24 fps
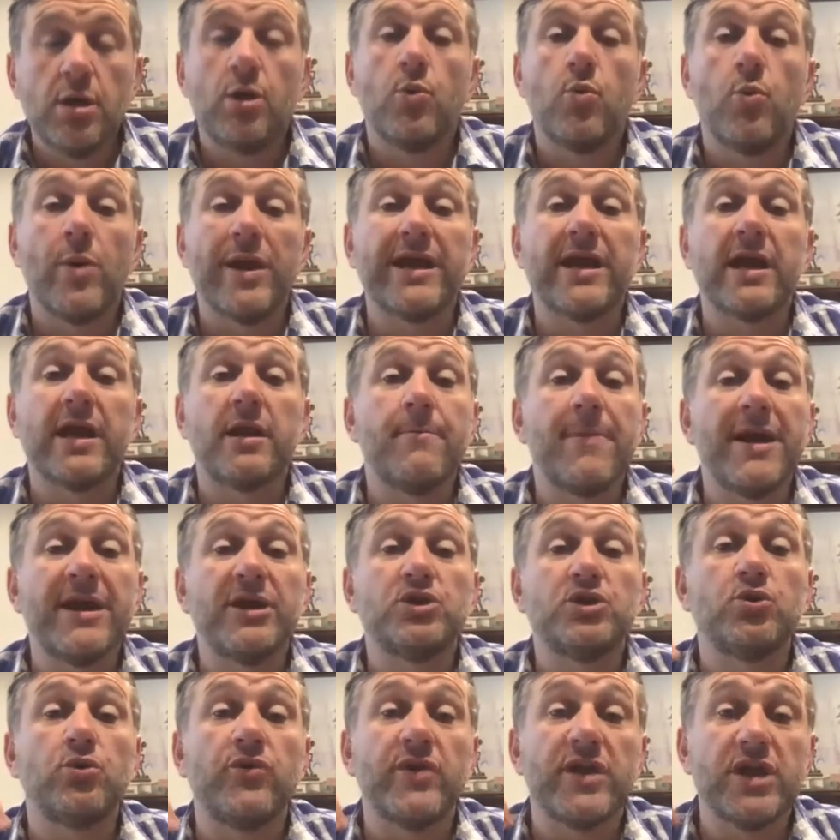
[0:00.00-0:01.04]
we're going to make
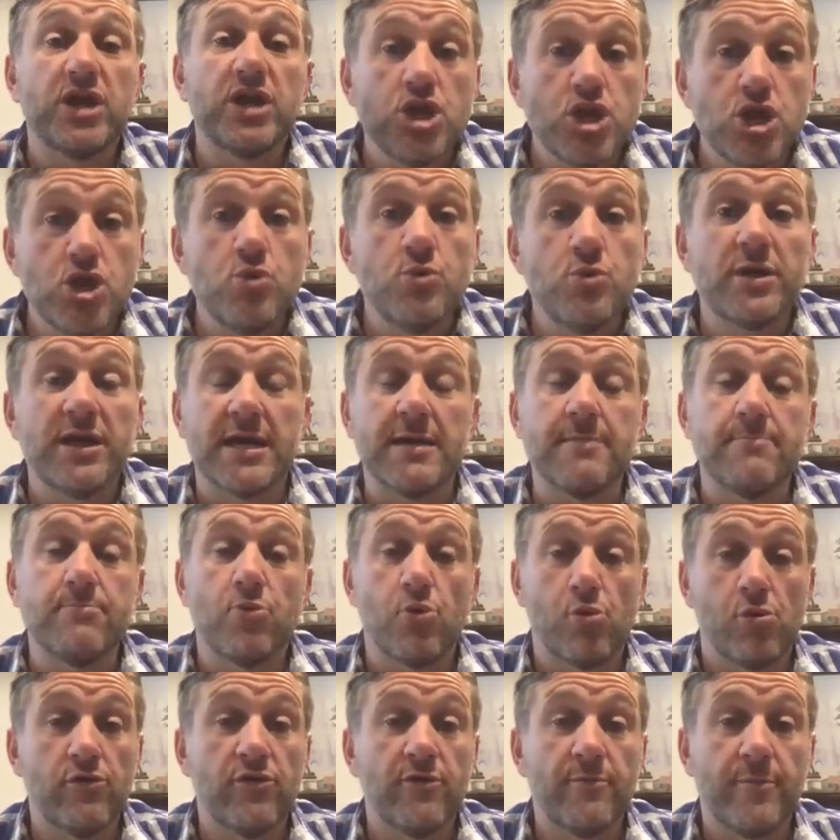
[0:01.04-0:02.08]
that you keep
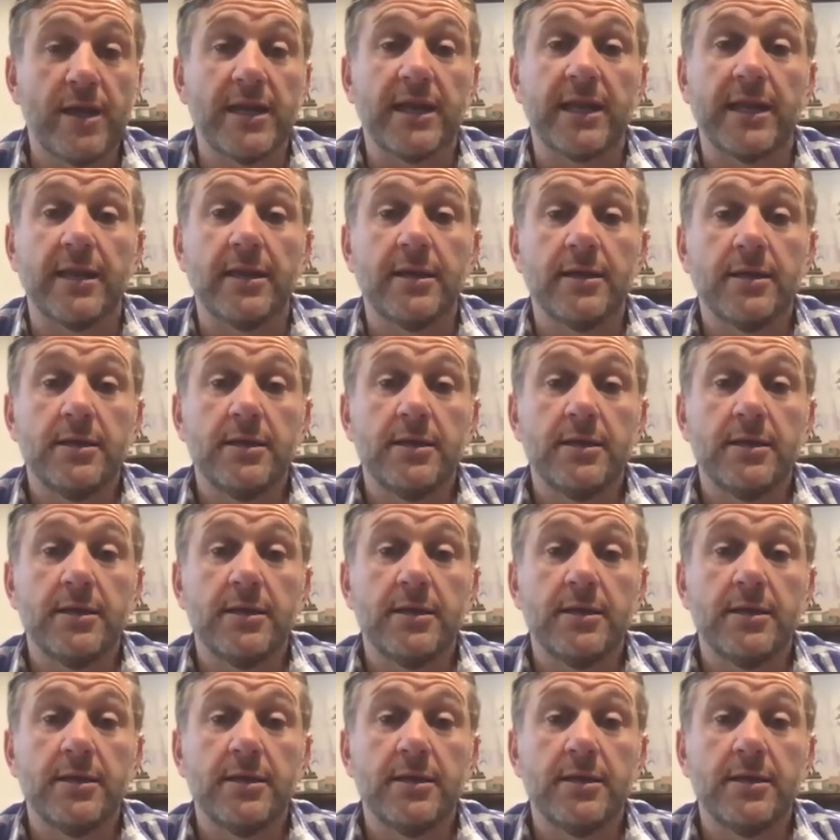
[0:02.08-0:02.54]
more of the money.